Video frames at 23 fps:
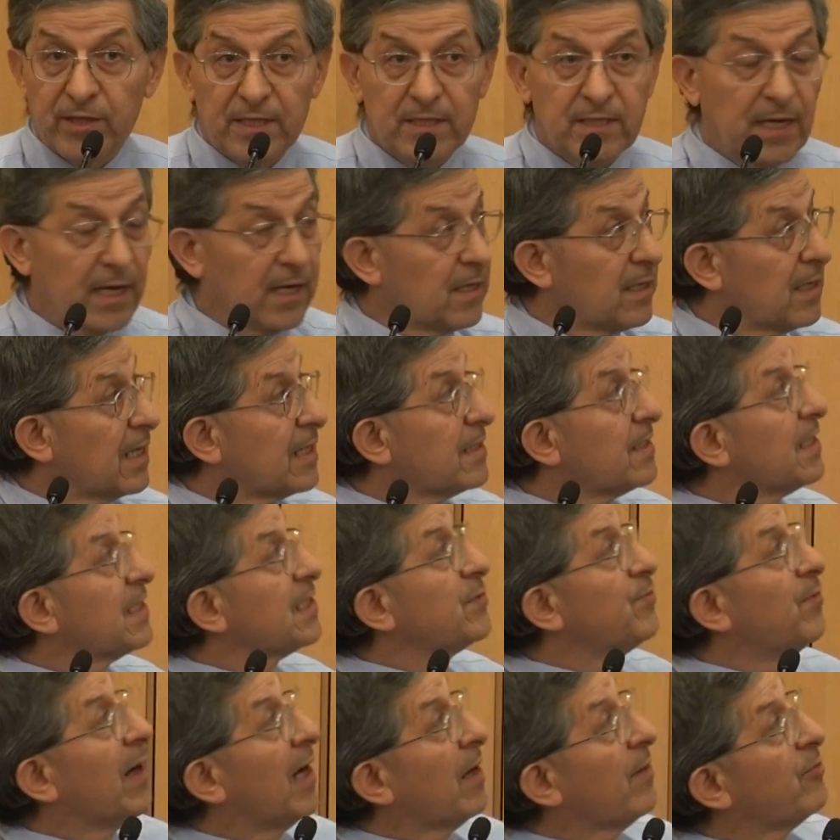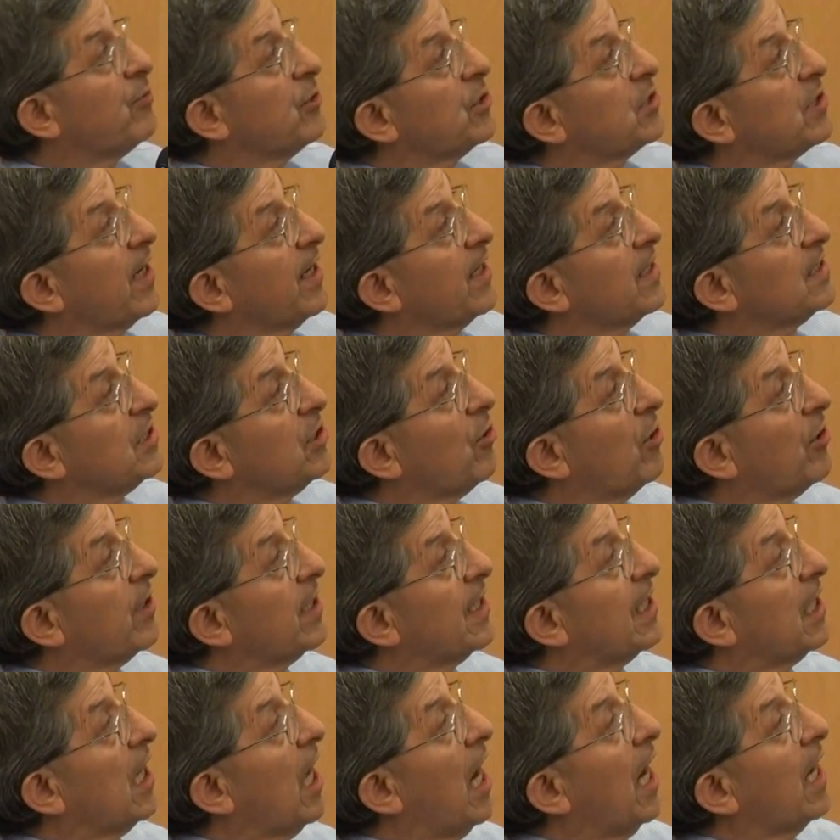detail at this map, which I enjoy
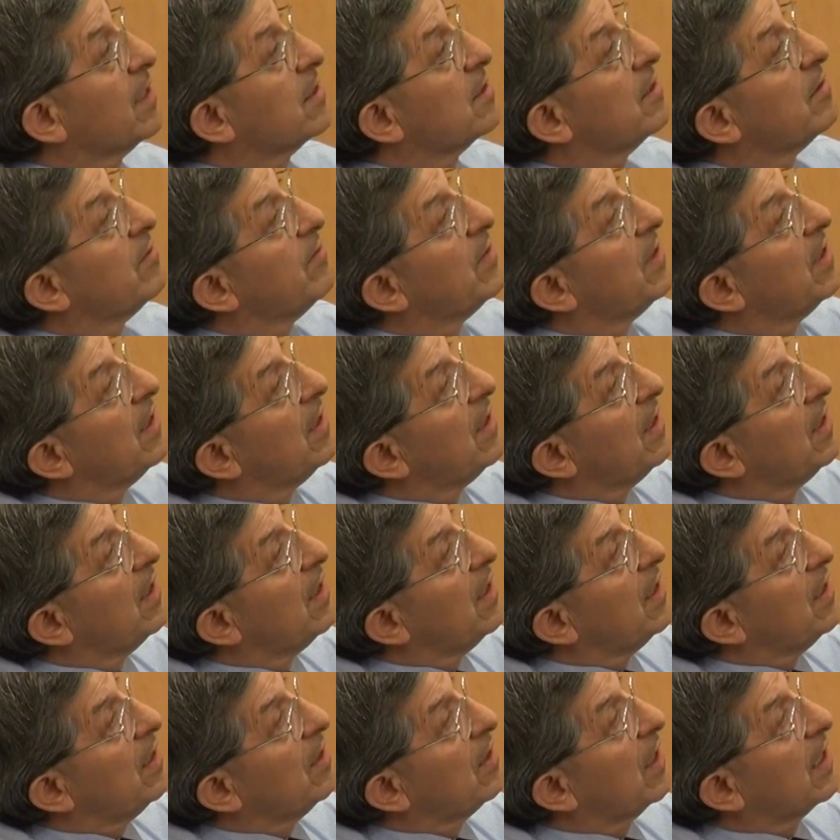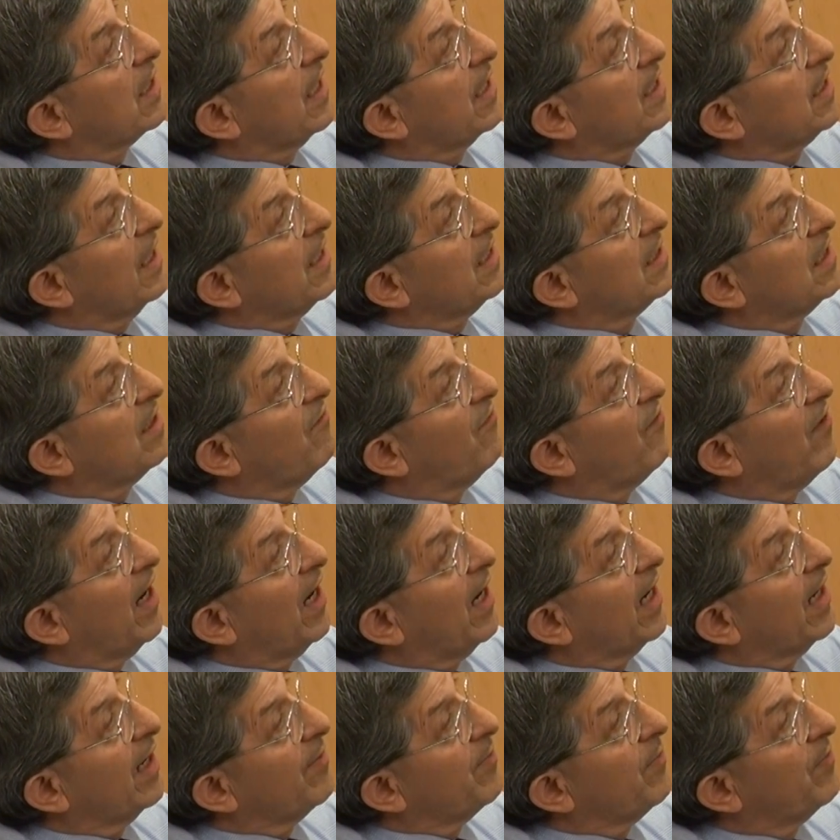a lot, you can
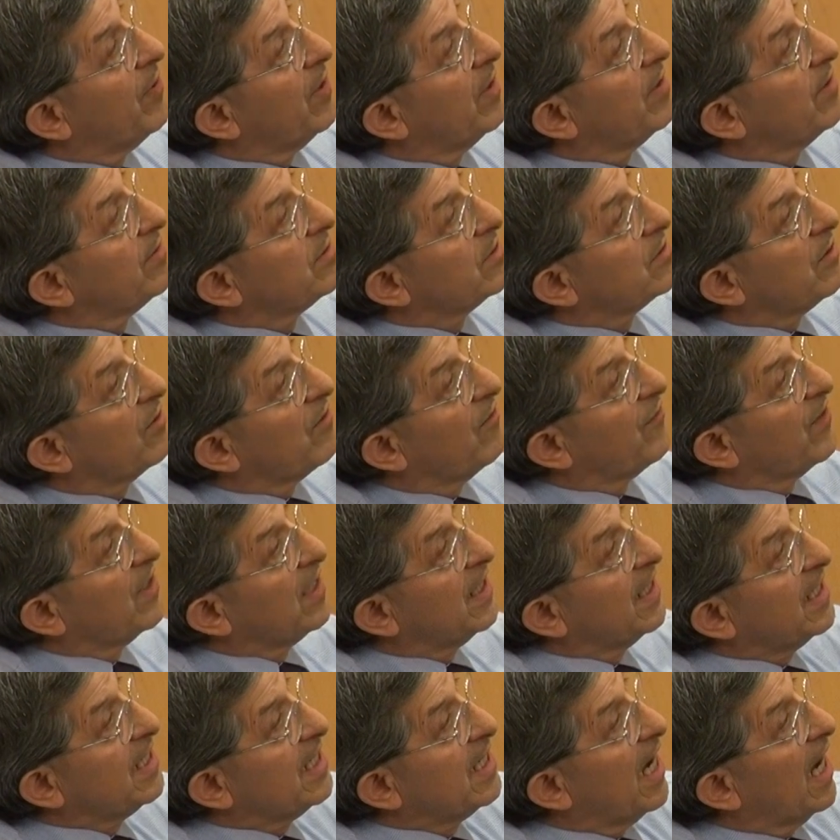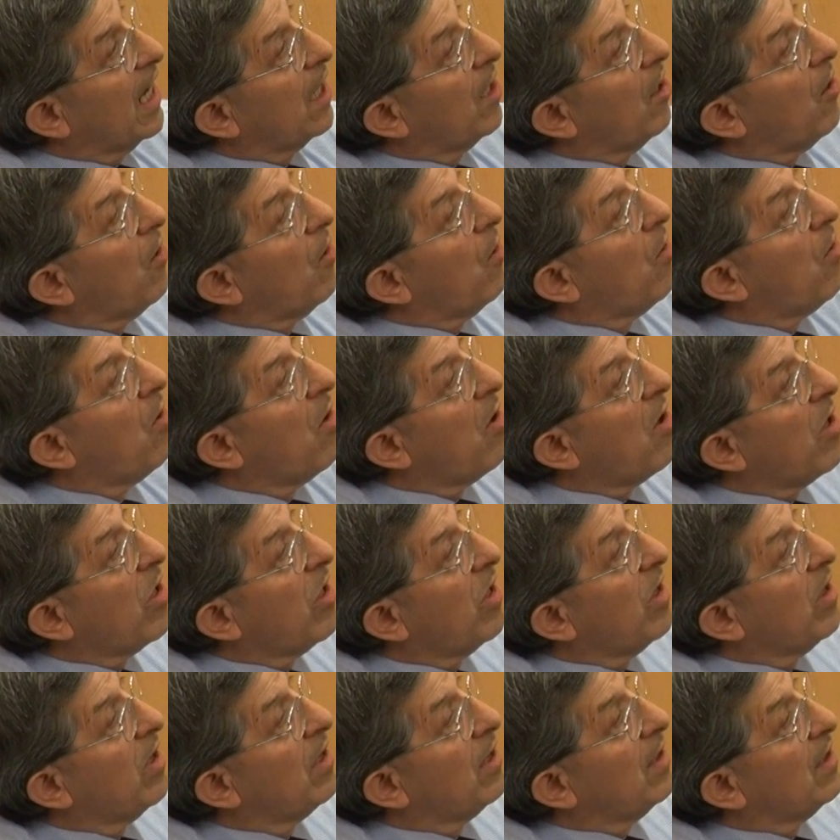identify sort of in the yellow
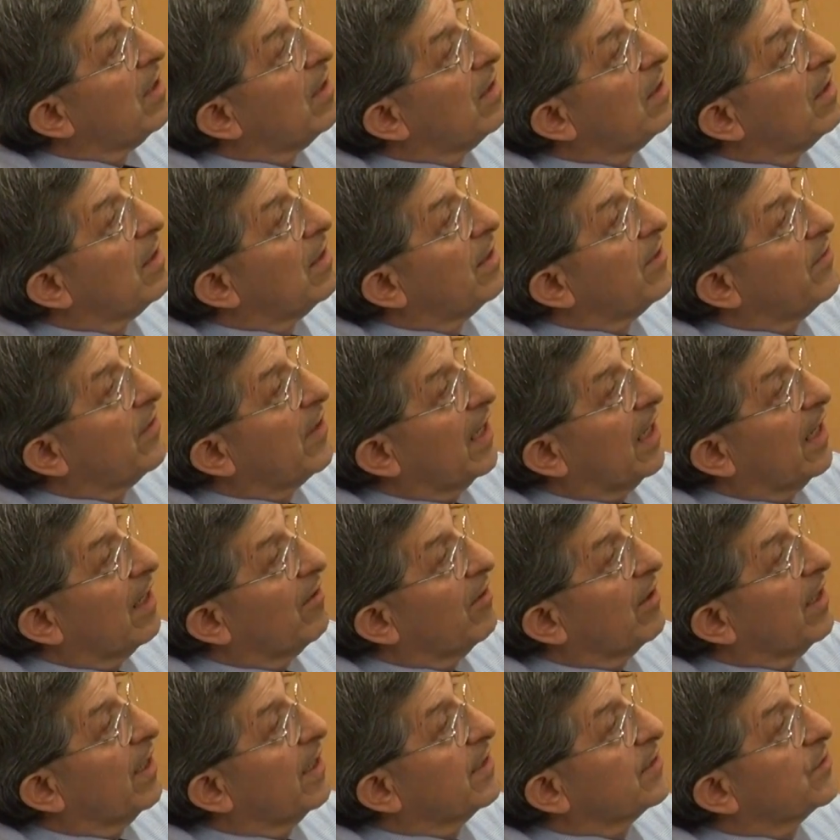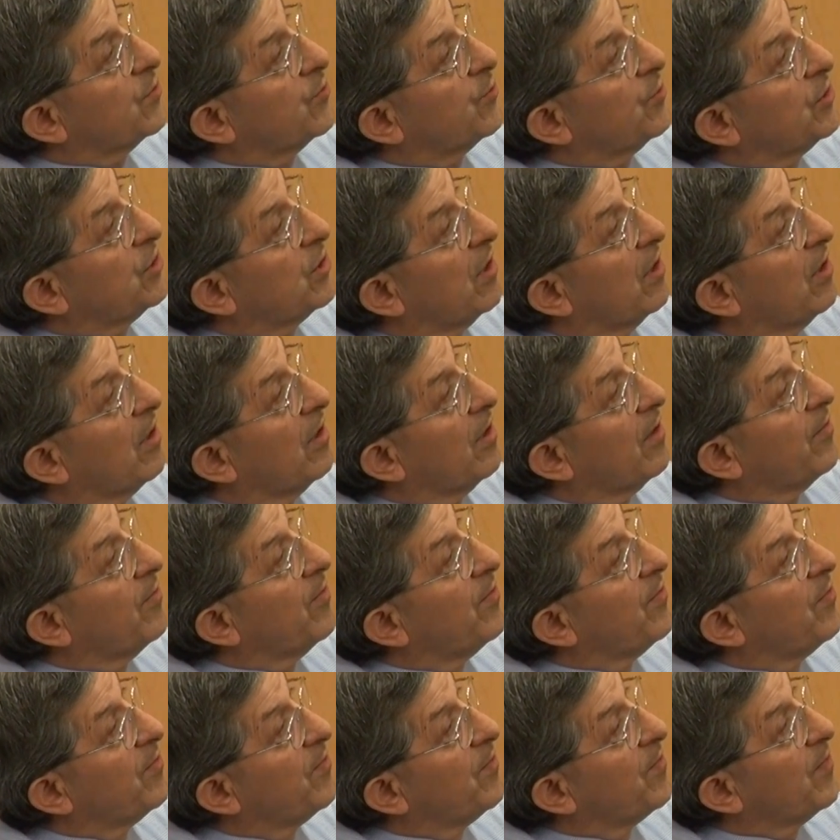the areas which are
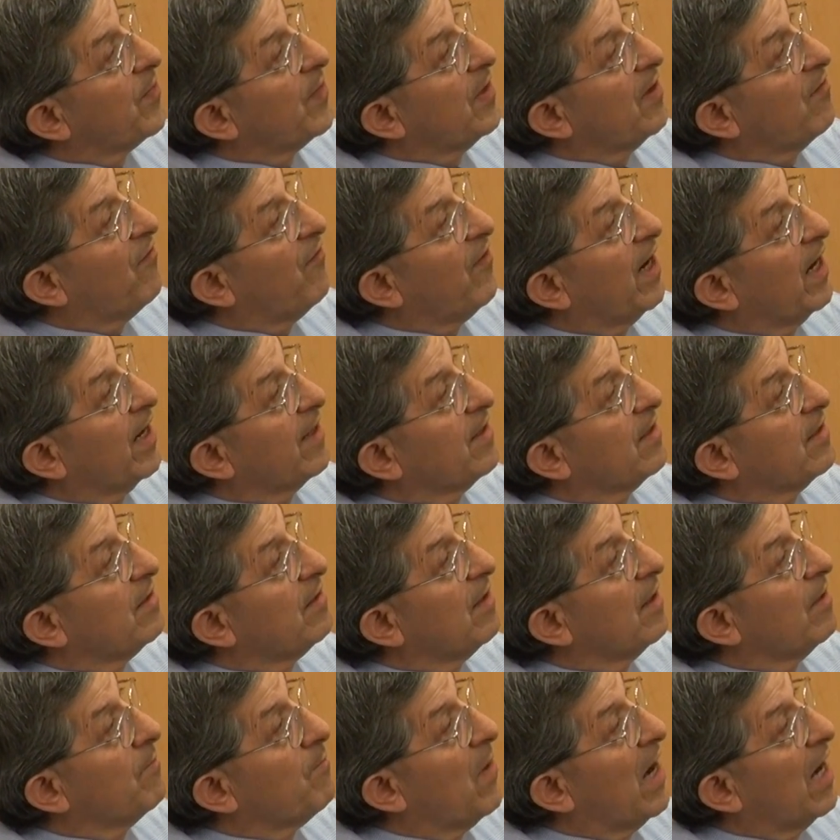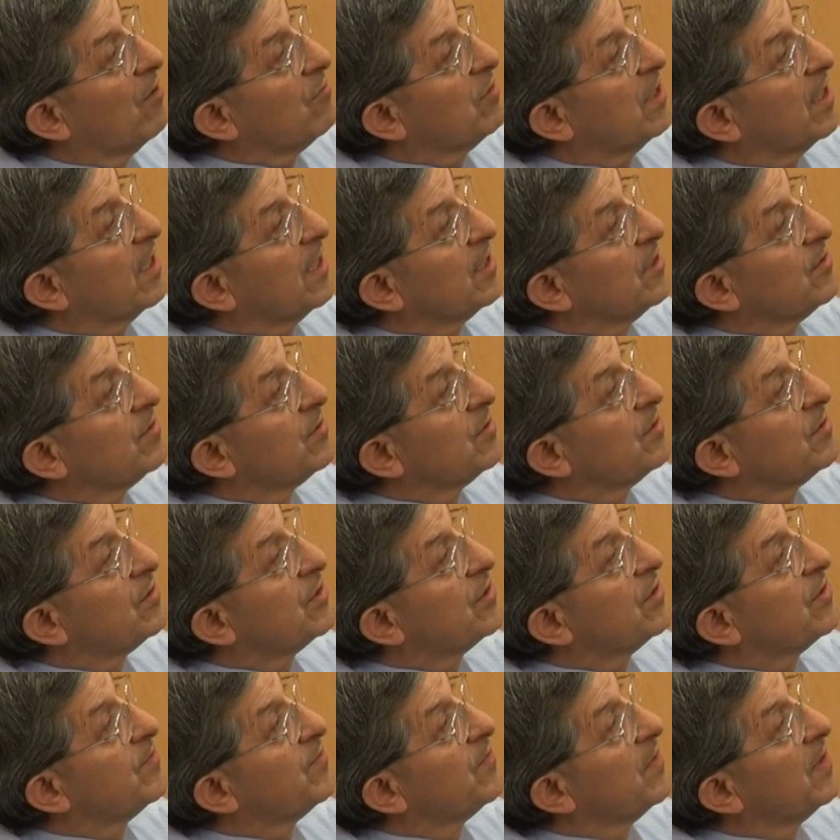defining the
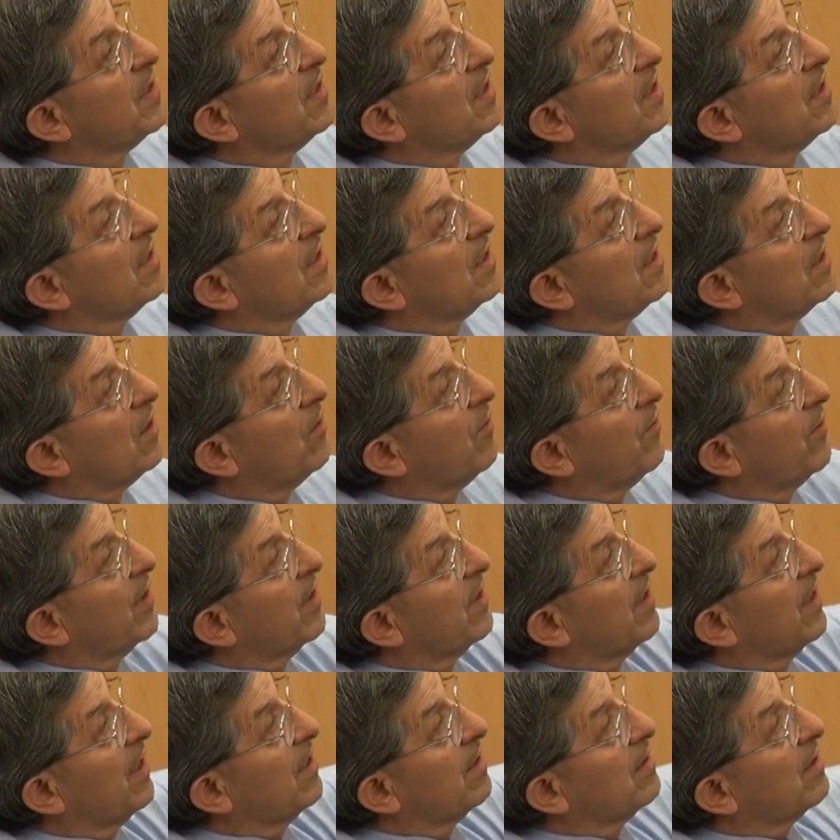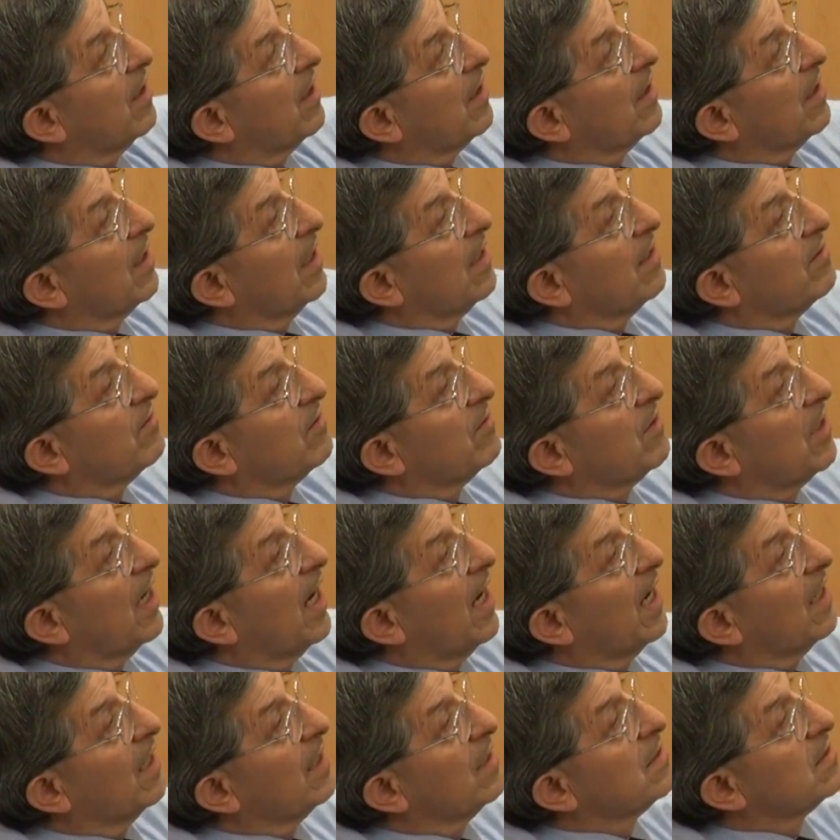mountains over the entire length of the
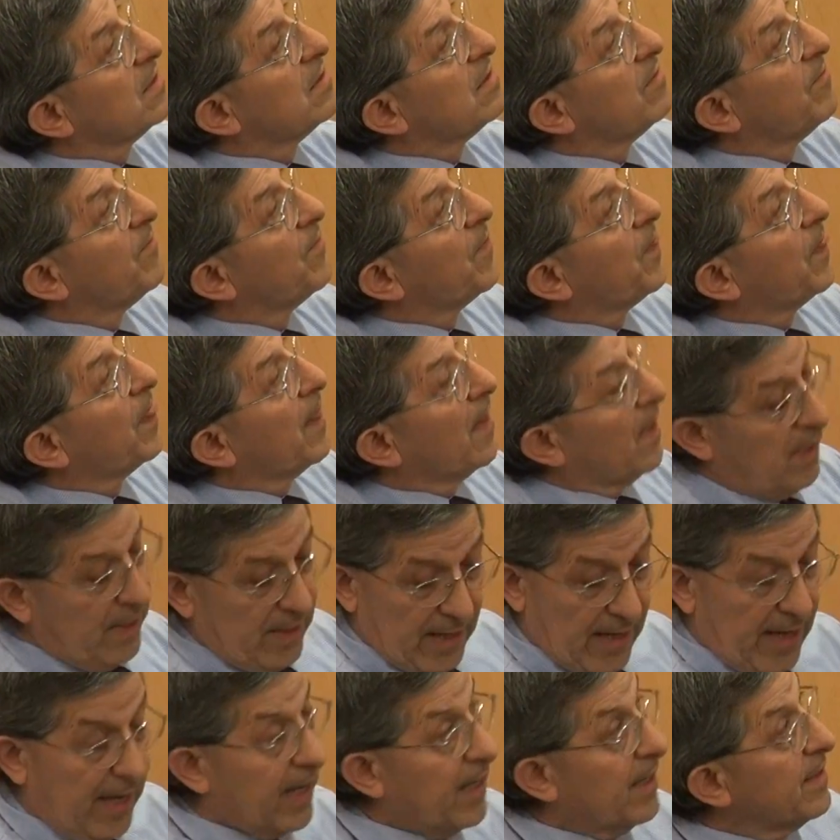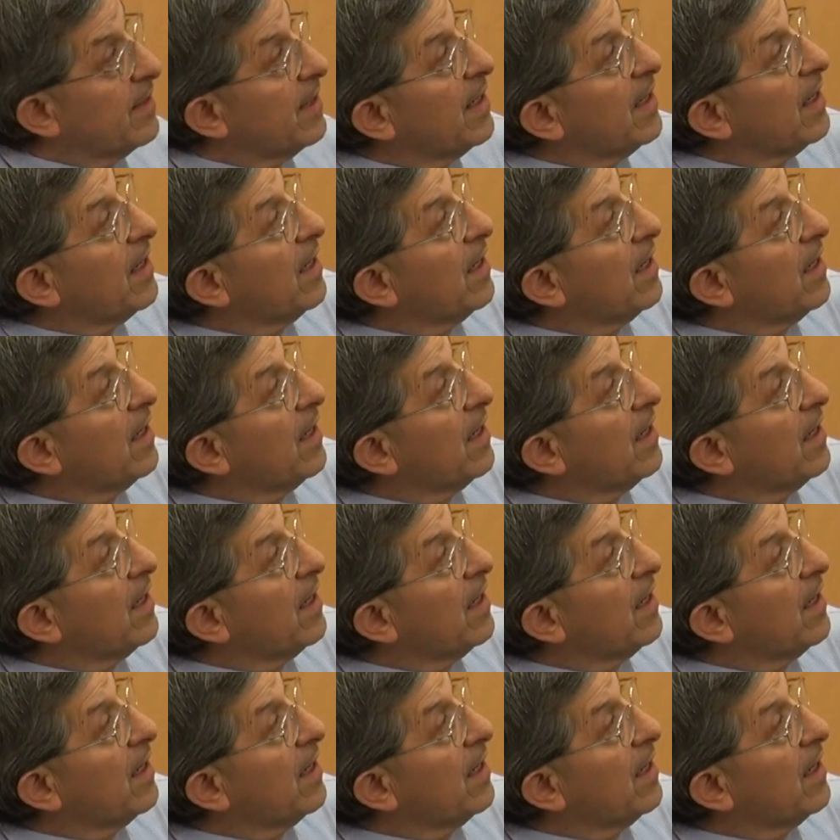islands. And